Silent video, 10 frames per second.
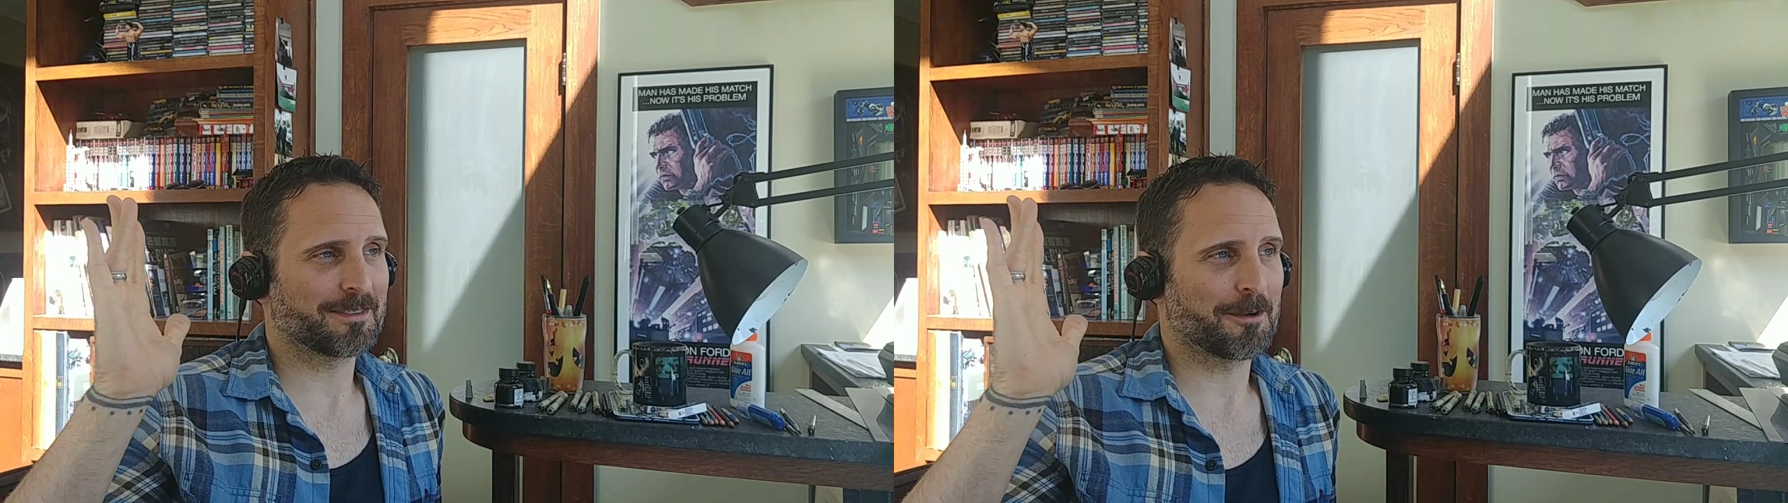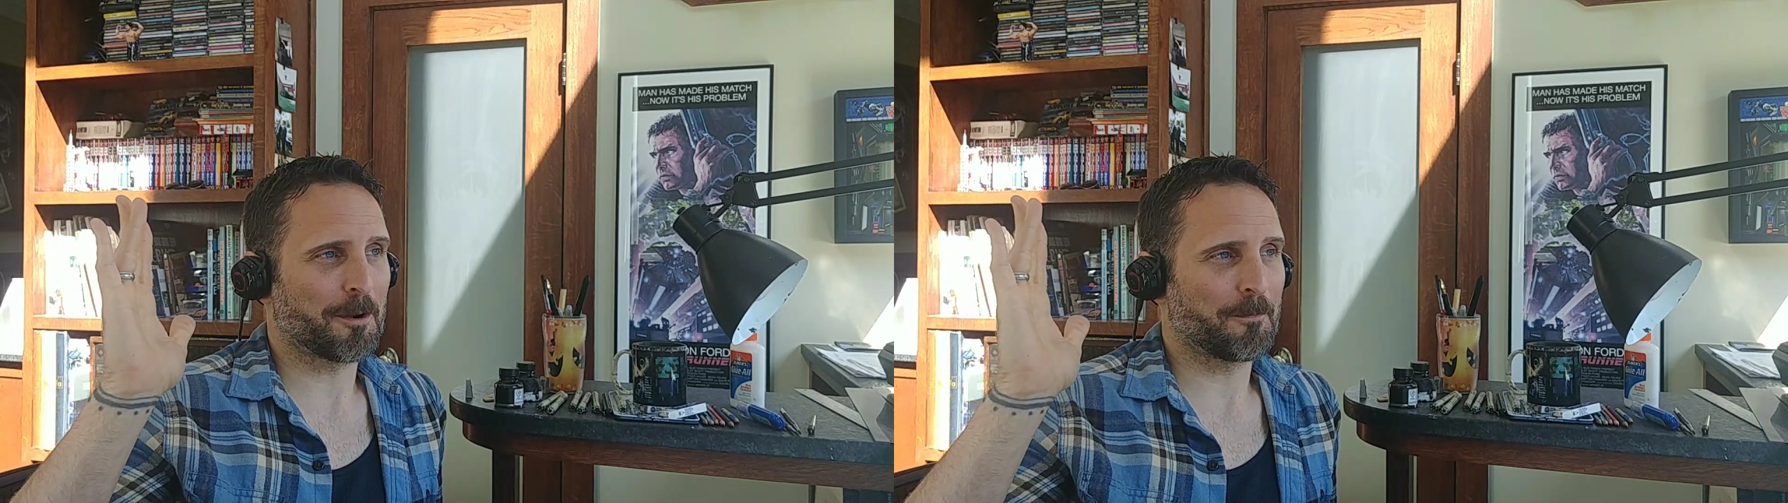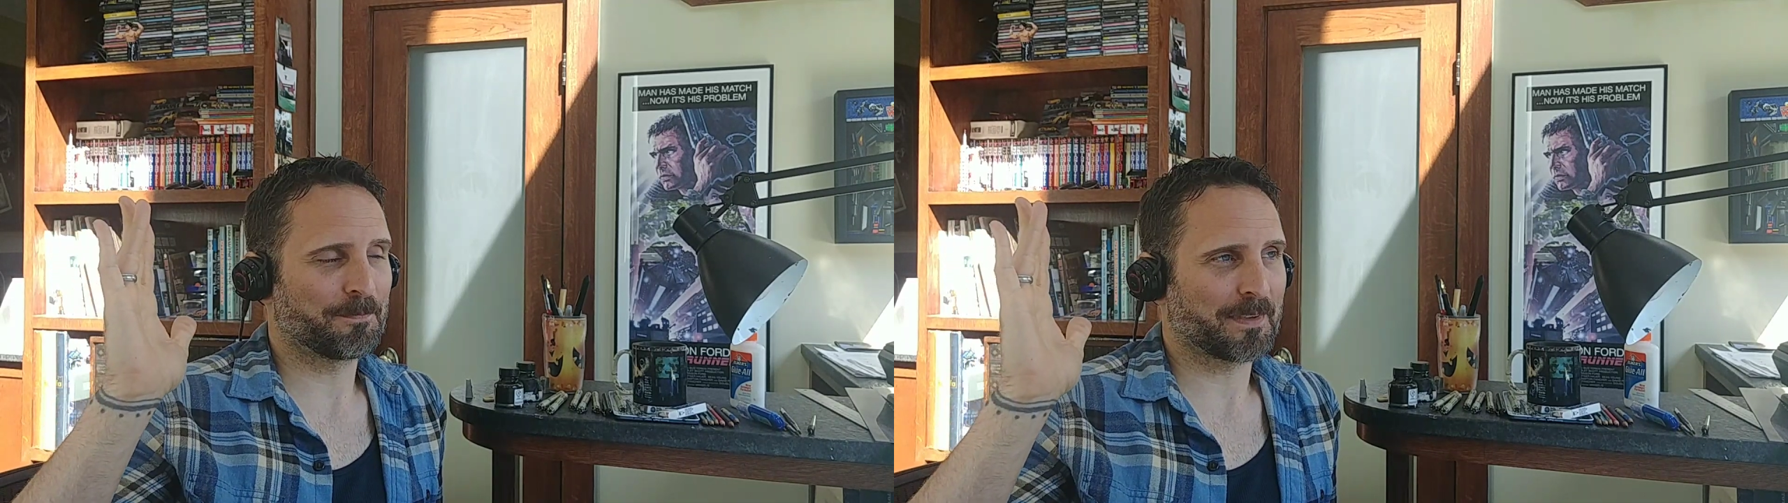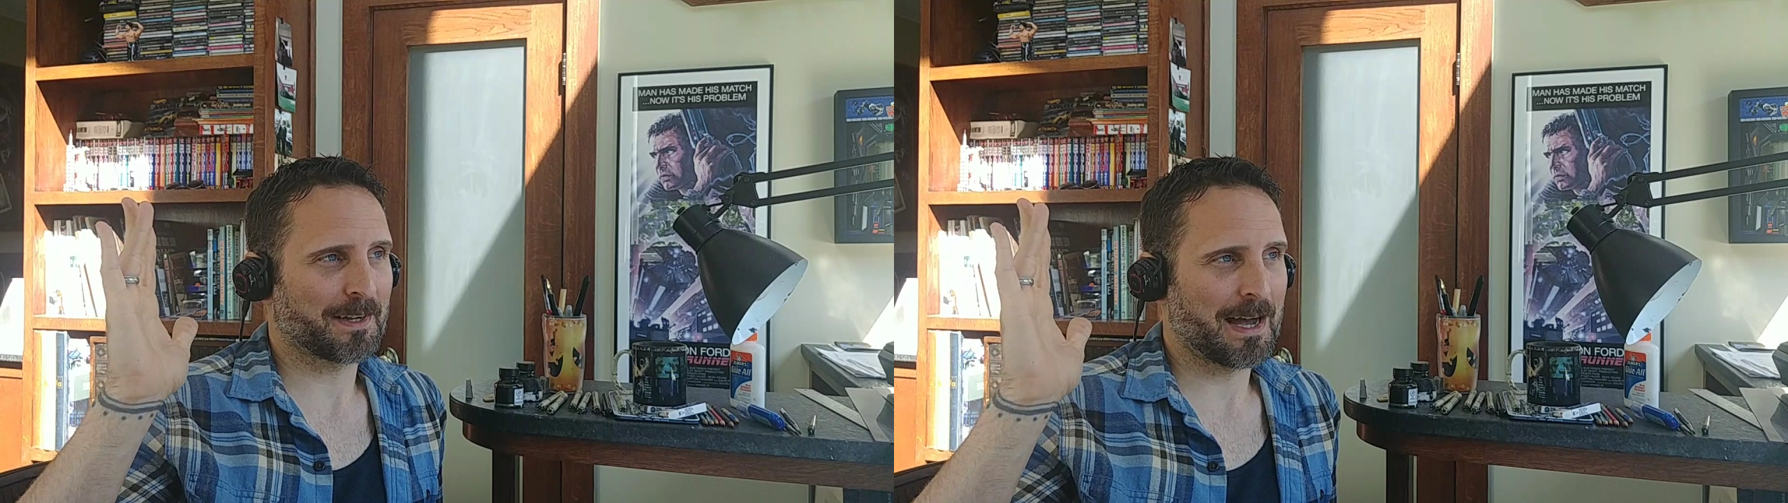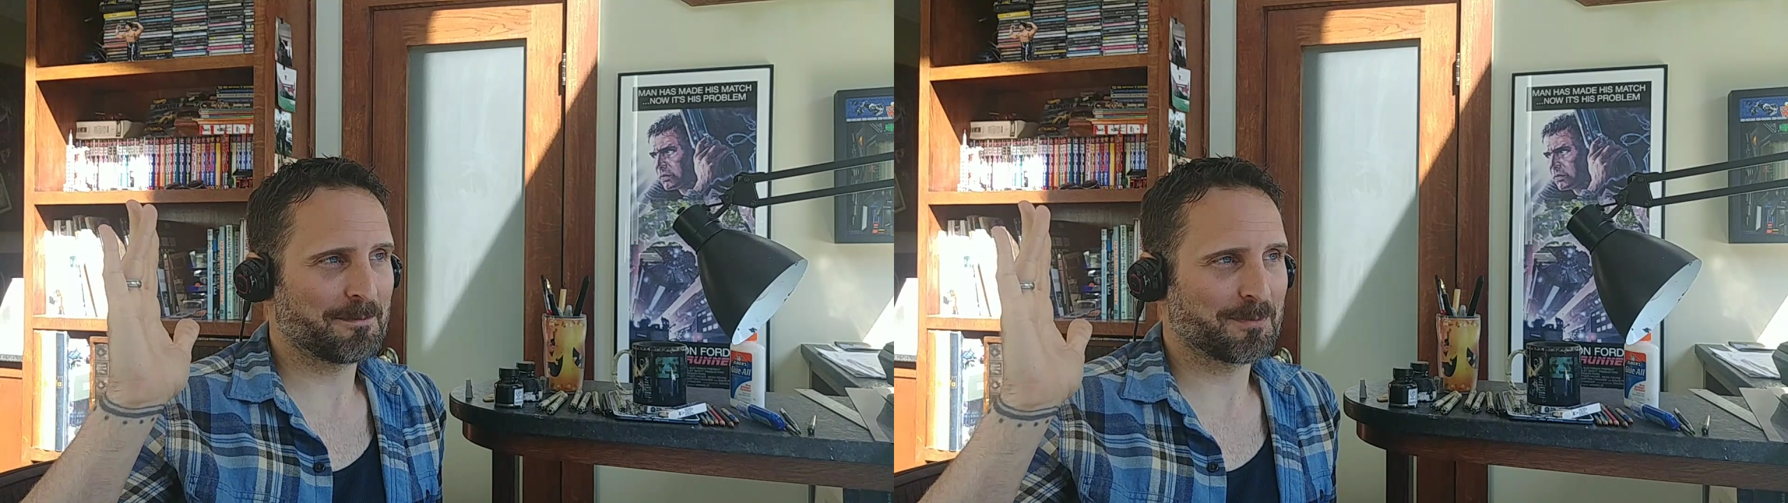so the
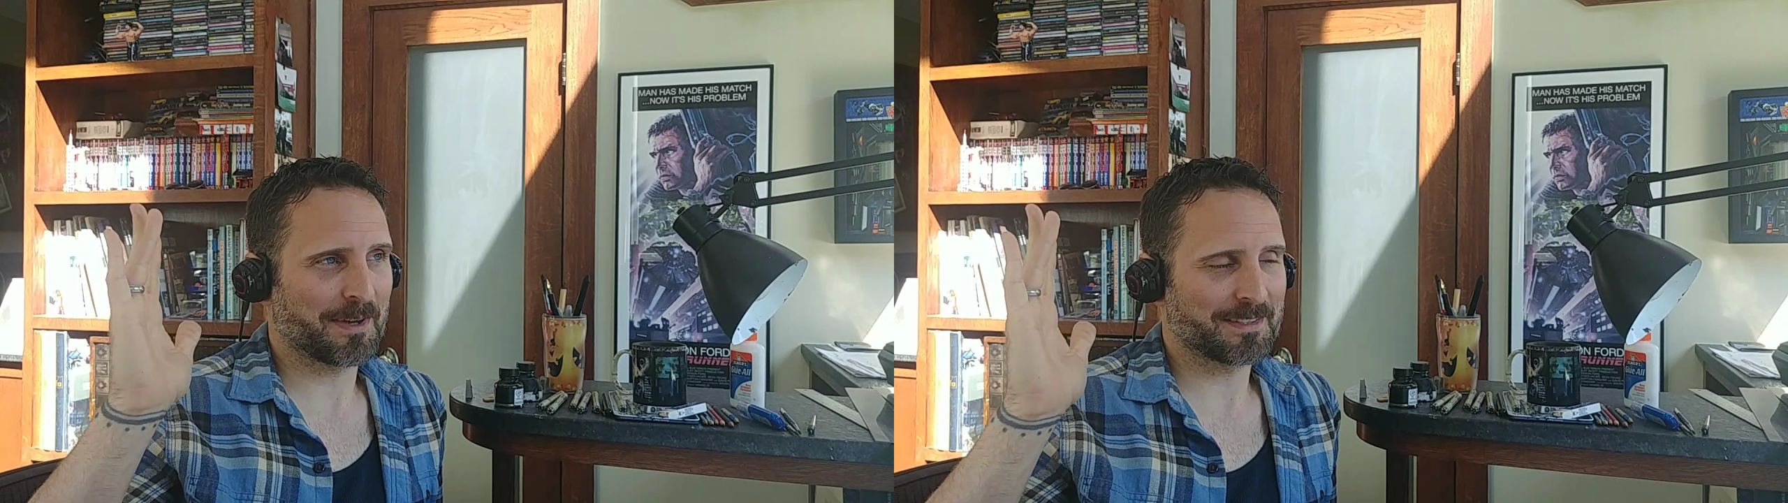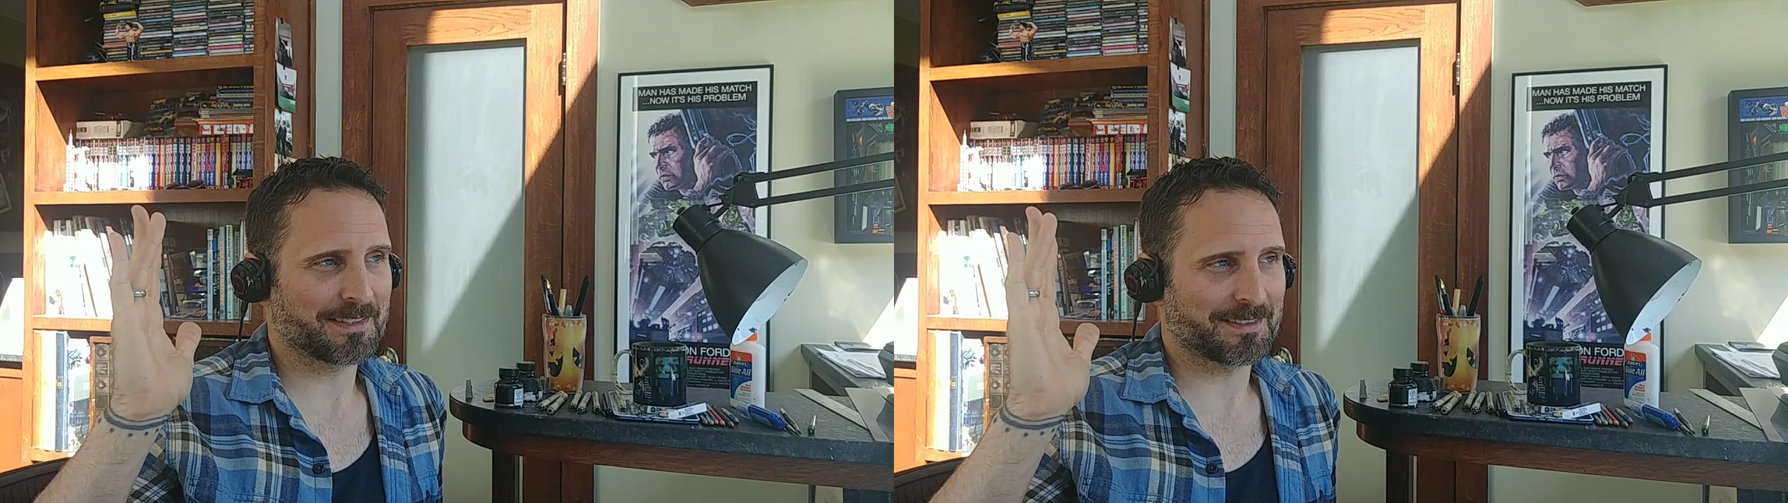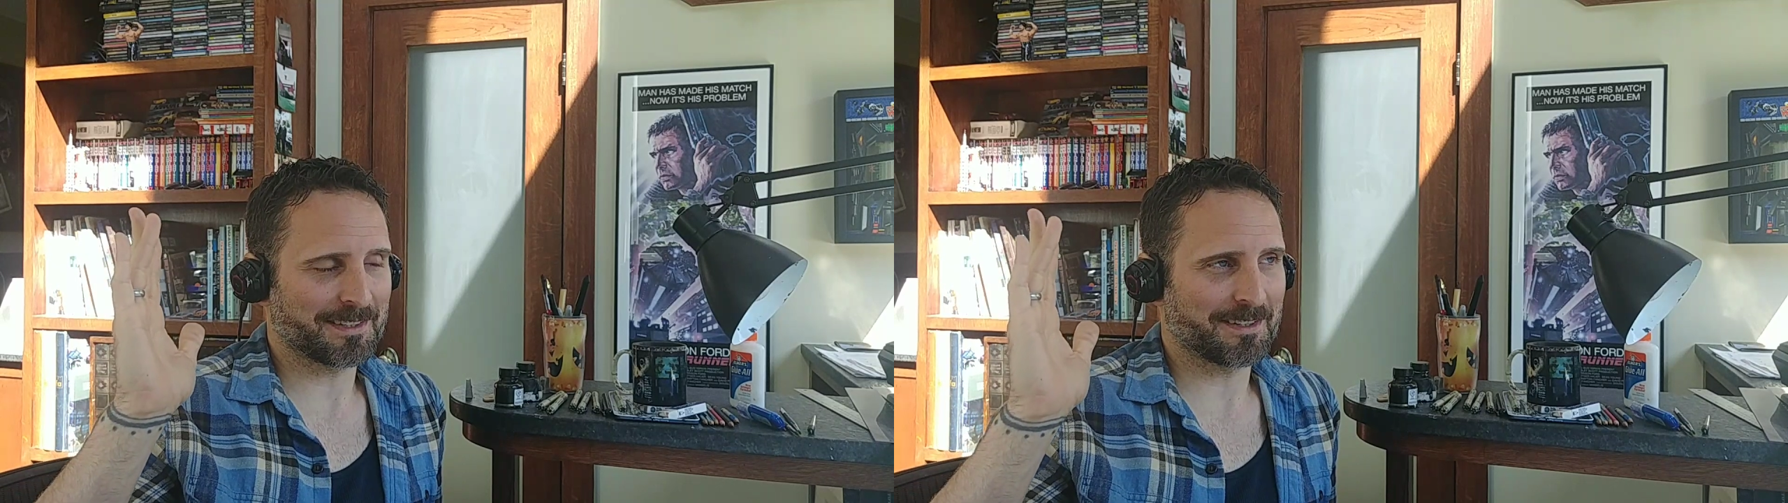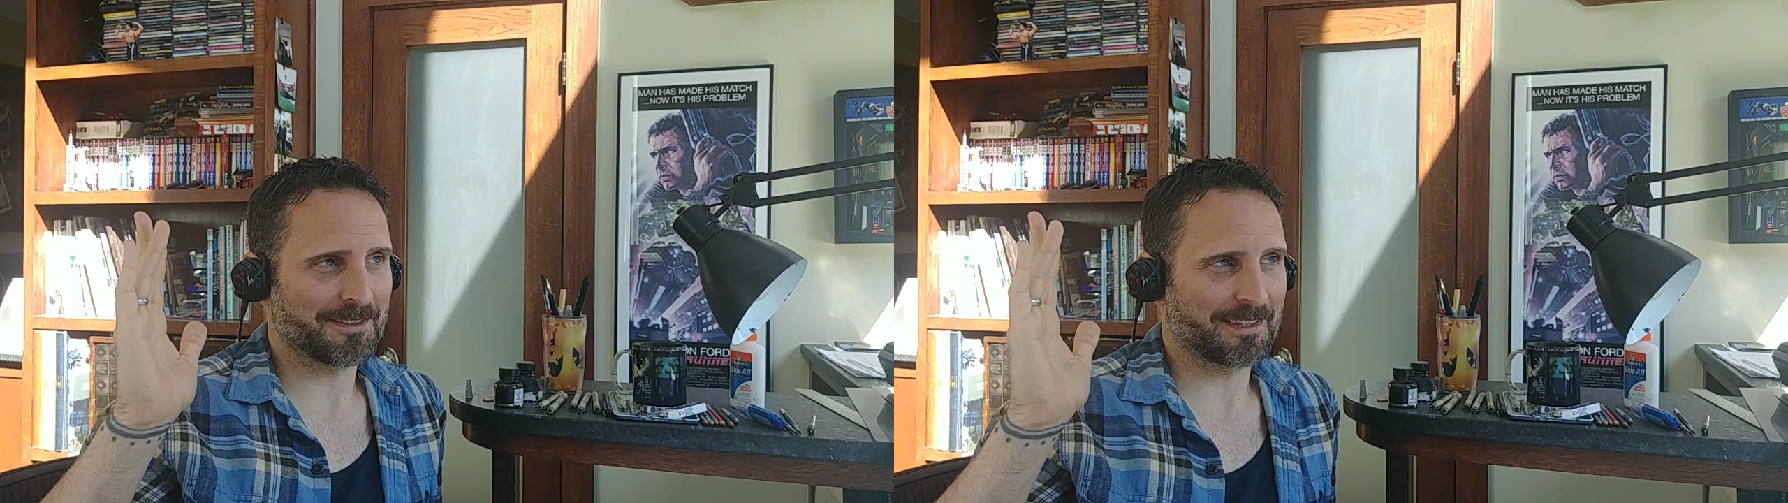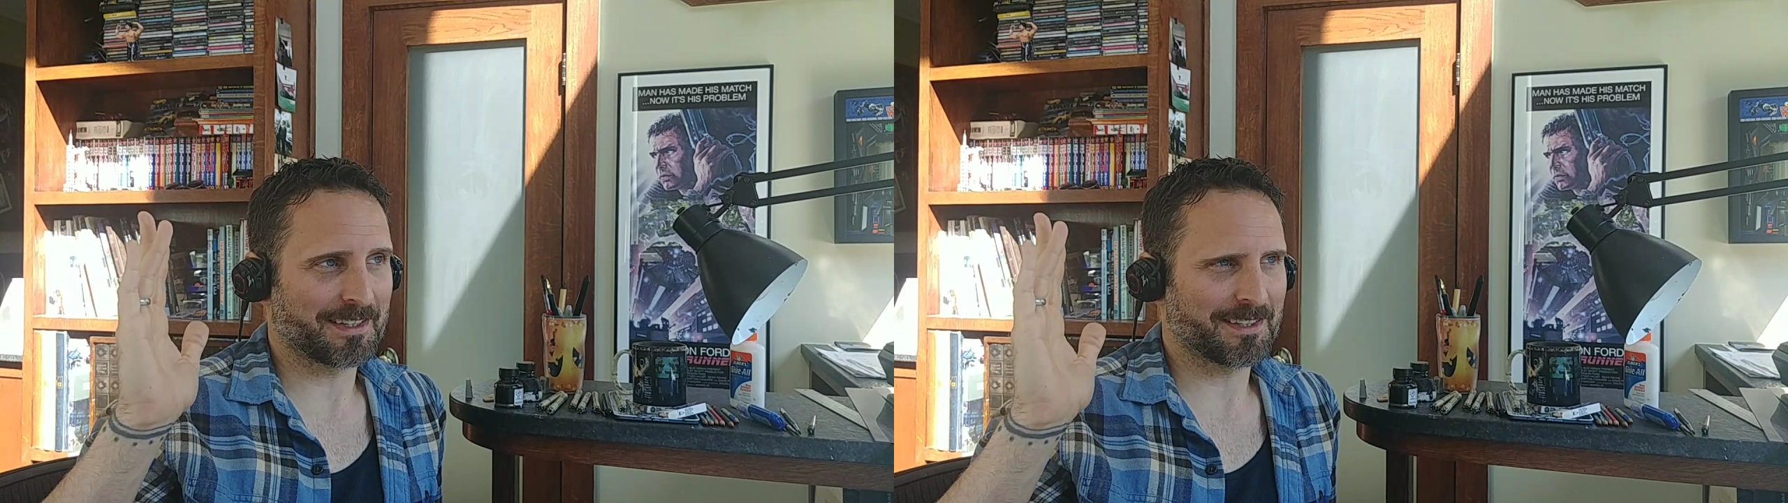cops basically
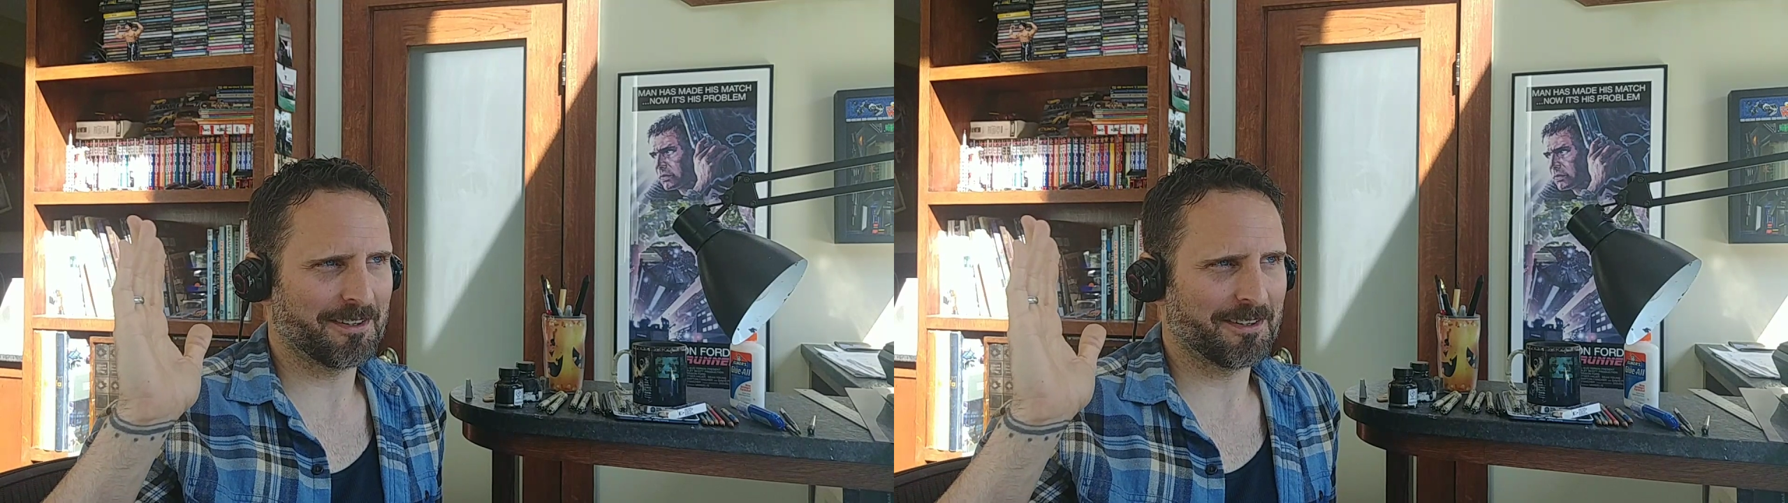are like,